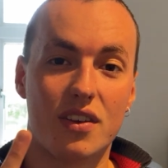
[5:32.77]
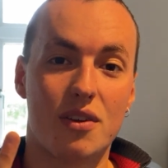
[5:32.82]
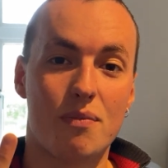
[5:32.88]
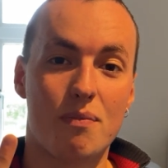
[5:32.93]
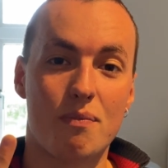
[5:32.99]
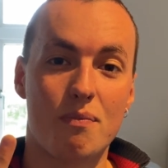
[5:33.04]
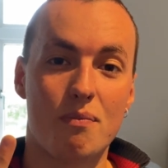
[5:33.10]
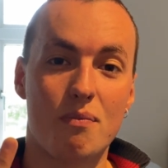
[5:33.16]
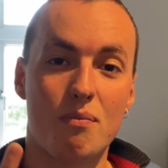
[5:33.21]

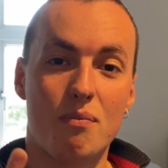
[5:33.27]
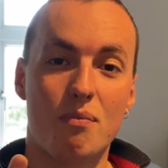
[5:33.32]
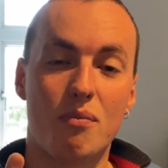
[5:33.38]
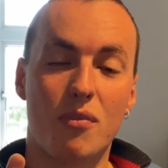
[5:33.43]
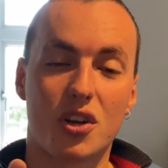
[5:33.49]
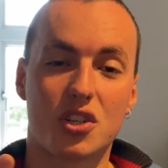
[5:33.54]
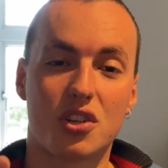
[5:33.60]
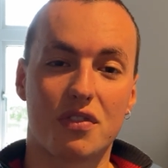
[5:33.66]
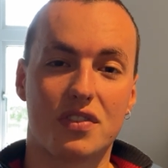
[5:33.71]

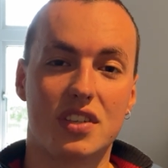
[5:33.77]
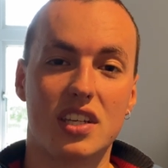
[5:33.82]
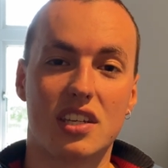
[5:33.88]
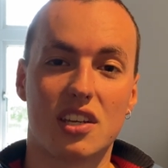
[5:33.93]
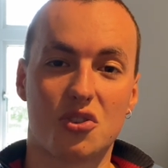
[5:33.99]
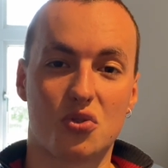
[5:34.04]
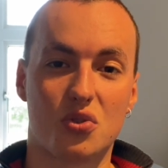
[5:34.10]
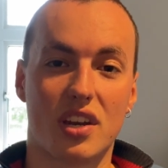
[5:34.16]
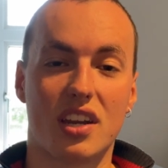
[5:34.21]
much of these
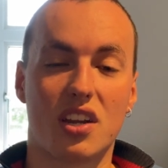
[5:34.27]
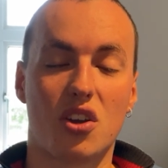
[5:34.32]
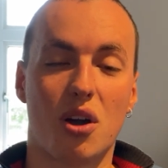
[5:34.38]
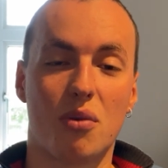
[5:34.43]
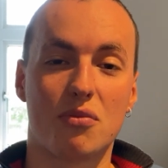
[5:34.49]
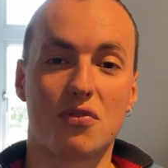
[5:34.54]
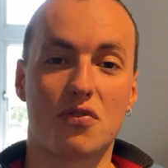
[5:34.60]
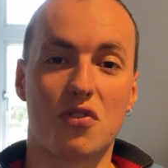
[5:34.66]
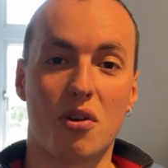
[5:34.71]
estrogenic
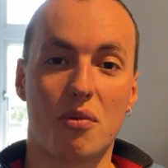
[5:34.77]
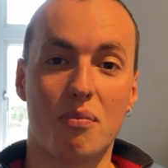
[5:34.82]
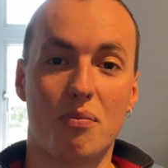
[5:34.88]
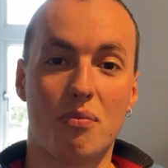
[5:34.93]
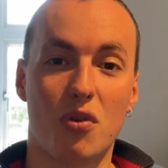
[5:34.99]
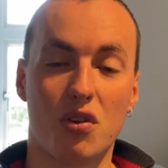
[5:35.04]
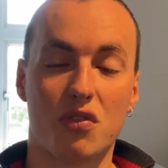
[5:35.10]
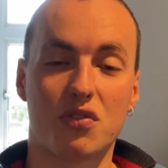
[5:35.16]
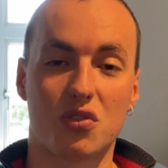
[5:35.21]
comes from
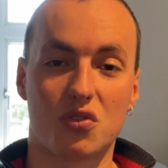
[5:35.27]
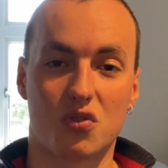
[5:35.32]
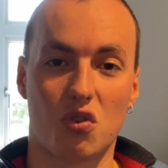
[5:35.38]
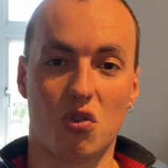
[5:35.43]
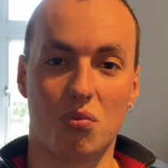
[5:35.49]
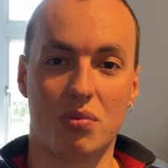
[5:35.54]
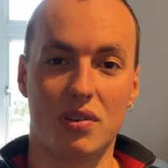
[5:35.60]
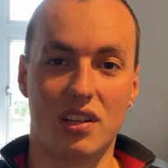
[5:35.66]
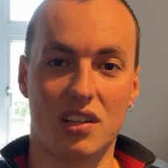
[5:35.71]
birth control
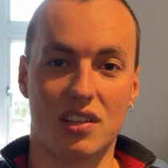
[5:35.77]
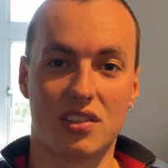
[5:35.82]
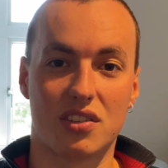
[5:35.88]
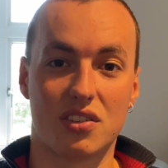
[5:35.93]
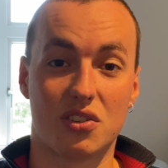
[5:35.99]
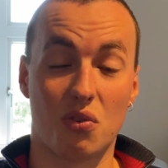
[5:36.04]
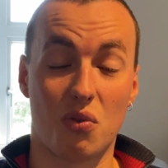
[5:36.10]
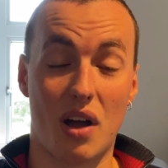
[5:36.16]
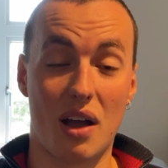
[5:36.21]
pills,
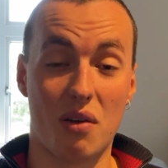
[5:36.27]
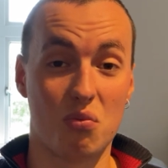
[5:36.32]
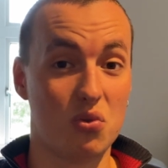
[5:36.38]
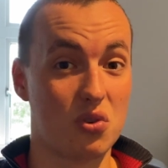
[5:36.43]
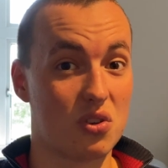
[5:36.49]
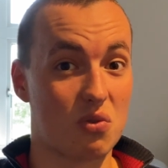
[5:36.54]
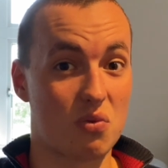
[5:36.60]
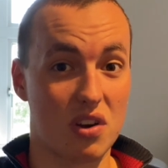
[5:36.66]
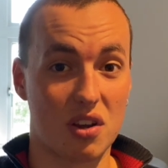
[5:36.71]
so I
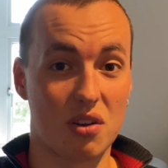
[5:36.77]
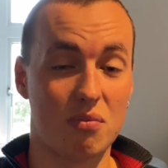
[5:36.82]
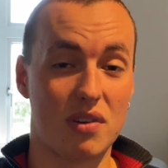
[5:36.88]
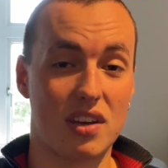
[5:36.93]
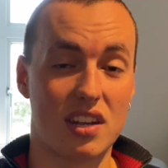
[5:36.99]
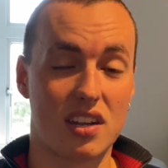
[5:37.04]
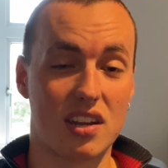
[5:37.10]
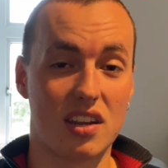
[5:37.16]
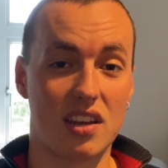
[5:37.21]
wouldn't
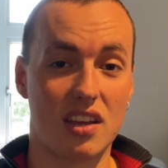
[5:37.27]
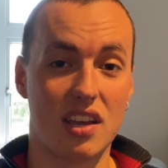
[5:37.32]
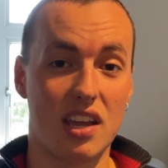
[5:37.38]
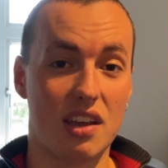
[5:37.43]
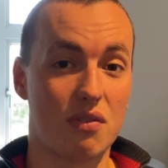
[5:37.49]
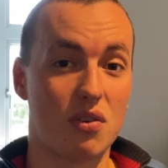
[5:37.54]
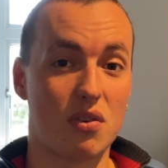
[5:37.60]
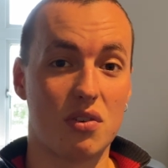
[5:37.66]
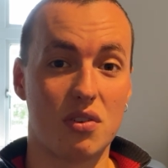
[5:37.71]
recommend
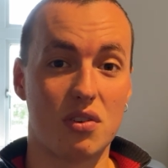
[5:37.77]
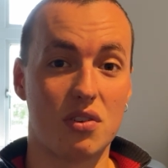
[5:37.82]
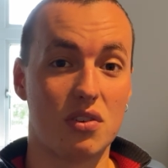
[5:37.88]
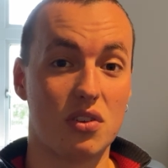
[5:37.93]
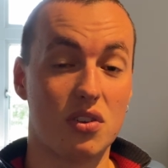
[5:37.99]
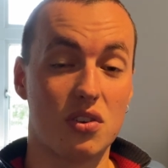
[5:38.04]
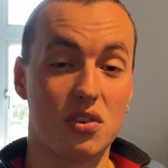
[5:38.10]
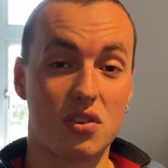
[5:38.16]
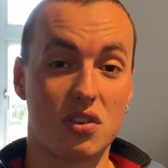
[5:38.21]
ever
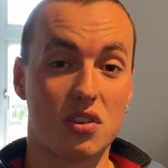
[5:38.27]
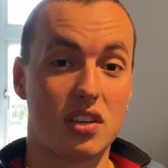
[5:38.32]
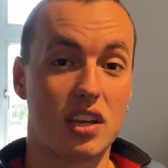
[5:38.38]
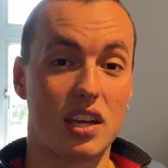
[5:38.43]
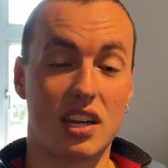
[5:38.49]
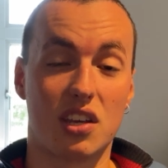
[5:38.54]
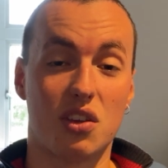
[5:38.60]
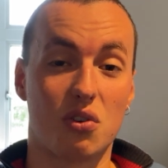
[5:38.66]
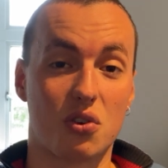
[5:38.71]

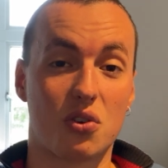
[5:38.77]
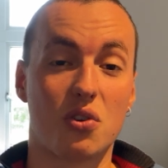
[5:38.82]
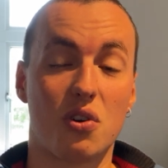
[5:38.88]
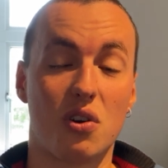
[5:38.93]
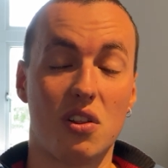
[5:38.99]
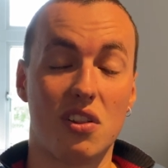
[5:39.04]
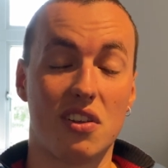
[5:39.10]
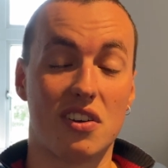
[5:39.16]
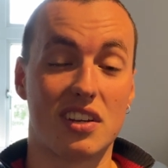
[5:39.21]
getting your
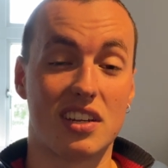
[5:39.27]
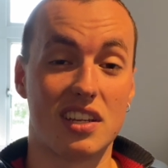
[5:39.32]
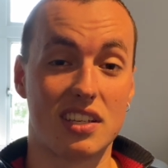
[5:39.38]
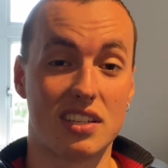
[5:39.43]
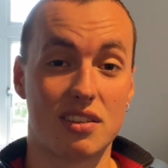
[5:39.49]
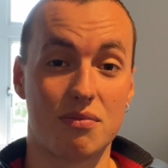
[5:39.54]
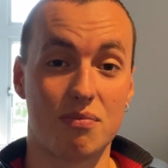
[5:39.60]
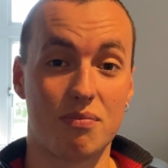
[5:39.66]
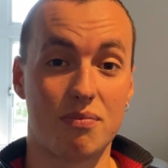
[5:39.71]
girl on
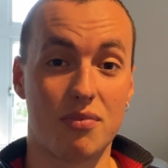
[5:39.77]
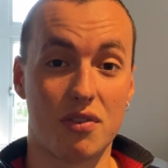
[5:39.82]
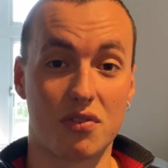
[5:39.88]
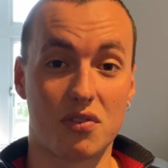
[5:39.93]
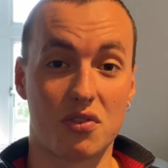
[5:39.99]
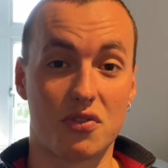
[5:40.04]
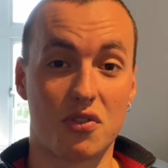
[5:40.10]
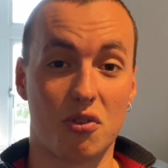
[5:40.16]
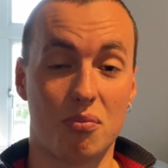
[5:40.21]
these birth
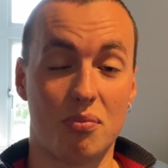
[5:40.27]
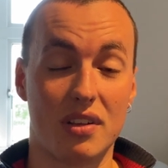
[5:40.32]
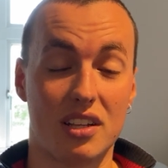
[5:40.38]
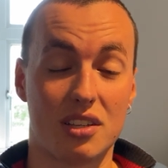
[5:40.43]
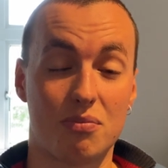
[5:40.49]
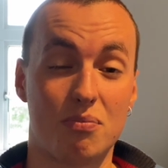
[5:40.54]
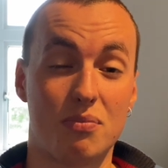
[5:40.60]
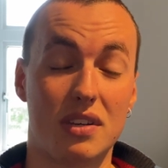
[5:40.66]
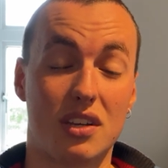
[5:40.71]
control pills,
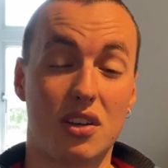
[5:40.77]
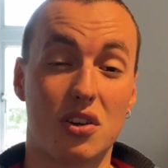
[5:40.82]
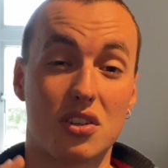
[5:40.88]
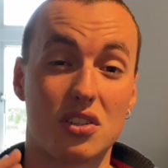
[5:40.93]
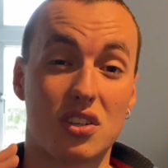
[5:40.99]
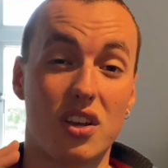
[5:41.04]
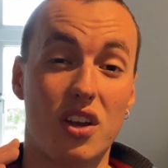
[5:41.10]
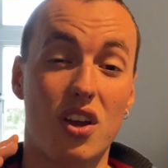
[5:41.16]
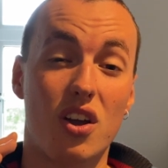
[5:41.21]

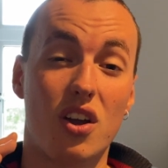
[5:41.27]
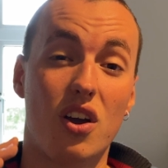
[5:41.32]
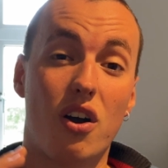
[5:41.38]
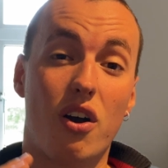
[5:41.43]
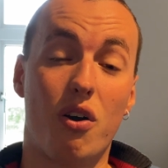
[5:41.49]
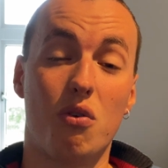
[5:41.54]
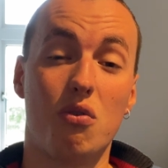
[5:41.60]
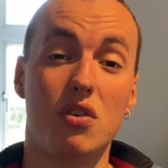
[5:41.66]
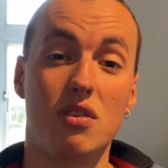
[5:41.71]
because
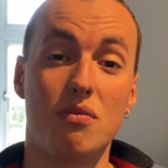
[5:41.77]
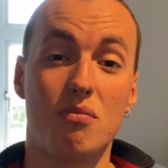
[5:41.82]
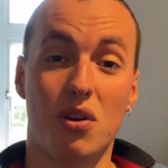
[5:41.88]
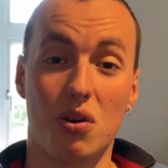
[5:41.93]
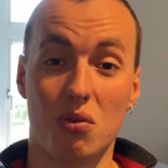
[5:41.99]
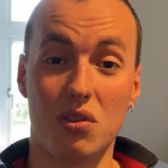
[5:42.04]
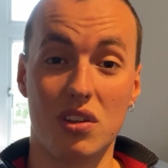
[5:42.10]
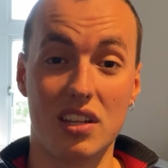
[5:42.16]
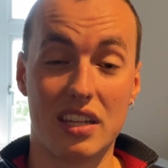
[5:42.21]
holy
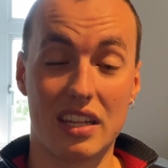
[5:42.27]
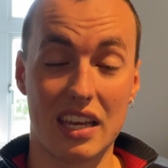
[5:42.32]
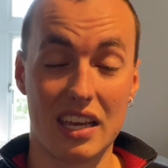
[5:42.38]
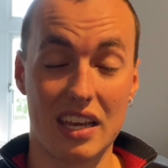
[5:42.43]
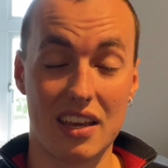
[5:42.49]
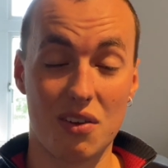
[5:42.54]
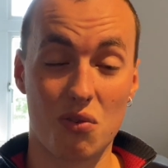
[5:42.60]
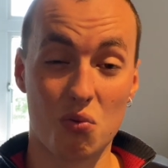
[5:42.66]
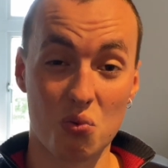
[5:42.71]
moly,
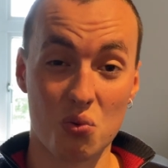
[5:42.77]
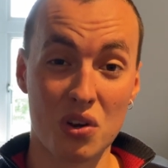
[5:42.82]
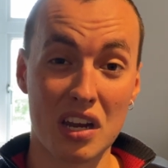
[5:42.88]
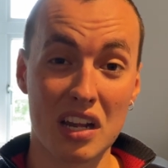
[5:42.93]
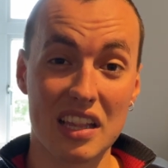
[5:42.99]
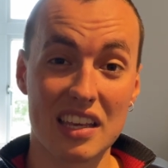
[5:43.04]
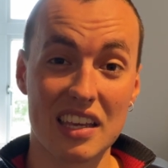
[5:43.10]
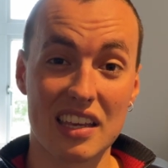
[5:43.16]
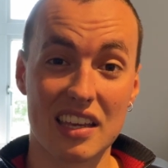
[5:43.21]
they
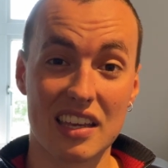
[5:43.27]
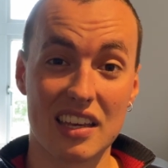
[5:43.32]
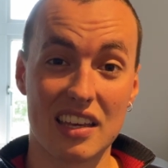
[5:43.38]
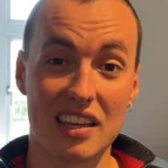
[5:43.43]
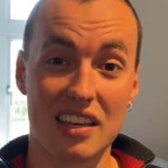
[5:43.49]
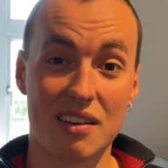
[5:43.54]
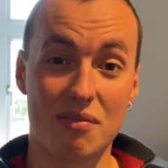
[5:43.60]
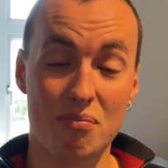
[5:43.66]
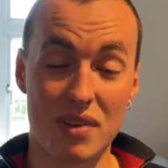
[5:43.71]
really
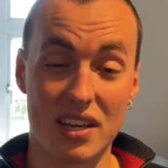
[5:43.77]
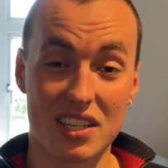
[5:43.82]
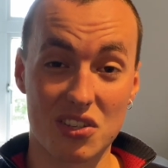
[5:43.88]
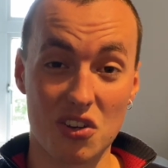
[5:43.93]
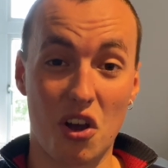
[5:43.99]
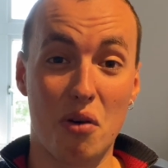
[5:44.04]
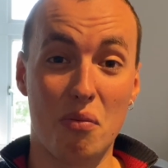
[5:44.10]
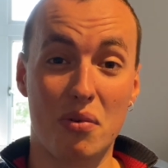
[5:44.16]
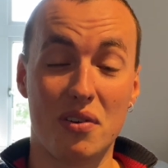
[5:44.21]
mess
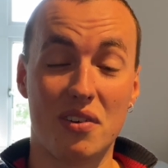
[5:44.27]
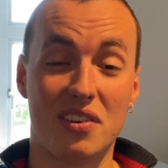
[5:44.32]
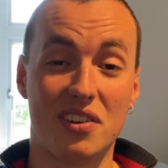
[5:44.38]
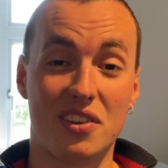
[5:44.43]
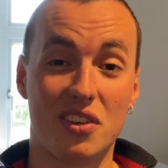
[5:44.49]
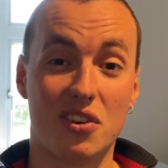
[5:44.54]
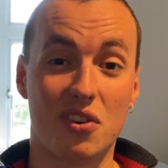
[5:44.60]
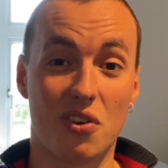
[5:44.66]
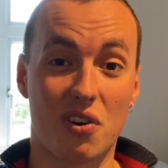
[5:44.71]
up
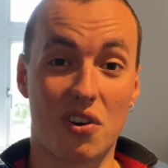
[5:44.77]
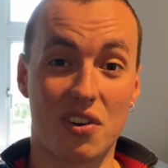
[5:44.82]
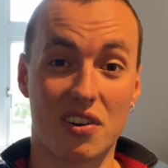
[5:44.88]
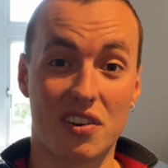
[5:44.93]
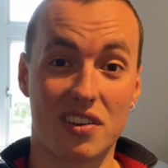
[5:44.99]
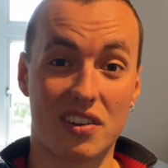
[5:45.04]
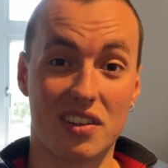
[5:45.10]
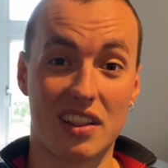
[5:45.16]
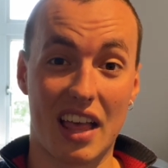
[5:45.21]
your
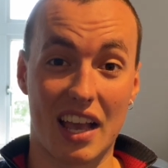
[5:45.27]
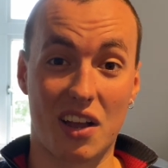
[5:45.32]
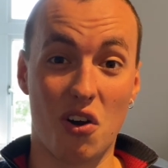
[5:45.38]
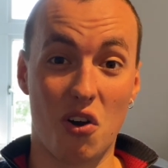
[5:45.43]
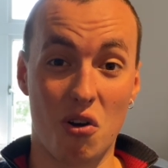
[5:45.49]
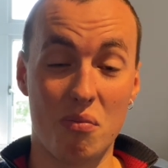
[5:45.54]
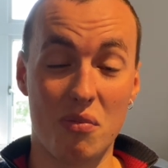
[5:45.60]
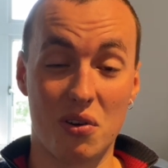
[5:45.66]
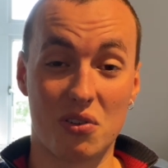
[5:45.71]
like
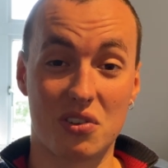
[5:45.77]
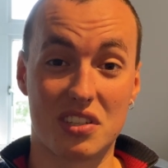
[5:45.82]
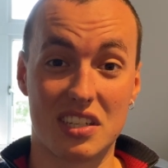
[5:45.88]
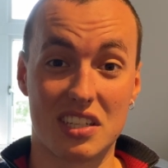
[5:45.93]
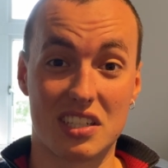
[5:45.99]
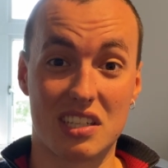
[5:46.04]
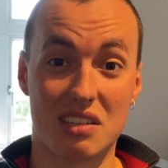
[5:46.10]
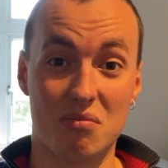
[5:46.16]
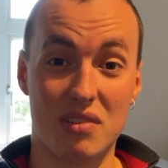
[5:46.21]
hormone
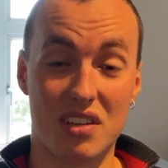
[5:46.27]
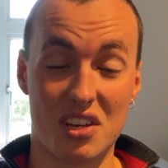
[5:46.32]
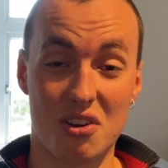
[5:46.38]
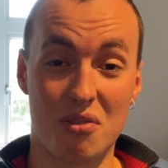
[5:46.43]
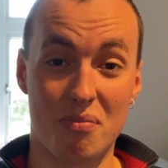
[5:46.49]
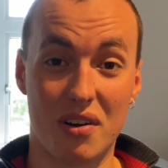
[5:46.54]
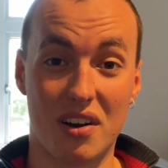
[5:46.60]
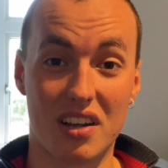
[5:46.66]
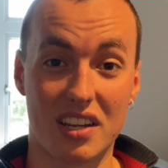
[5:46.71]
system in your
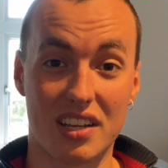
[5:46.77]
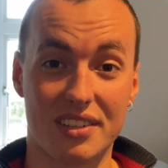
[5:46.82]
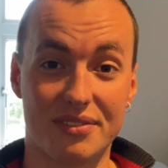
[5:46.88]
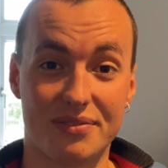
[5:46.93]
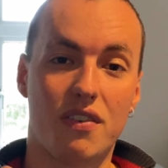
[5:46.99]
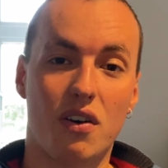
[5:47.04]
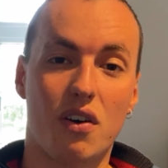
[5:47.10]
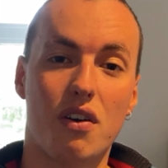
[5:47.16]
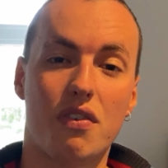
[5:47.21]
body.
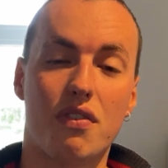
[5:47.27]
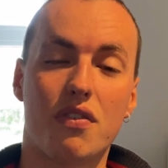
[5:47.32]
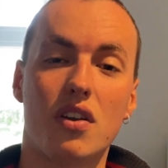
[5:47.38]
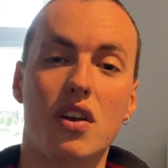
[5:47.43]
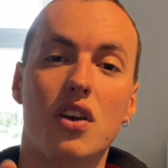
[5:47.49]
4th,